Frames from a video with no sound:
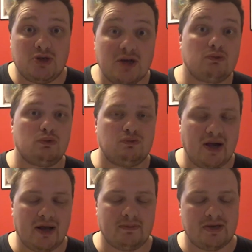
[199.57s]
General
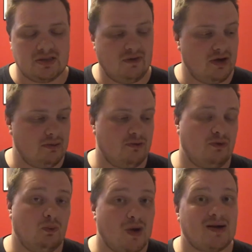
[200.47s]
Ram is available
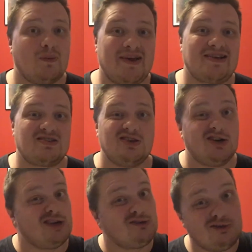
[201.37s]
for 1 week
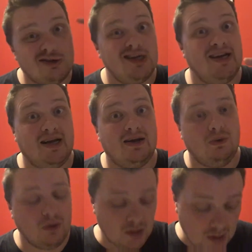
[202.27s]
starting right now.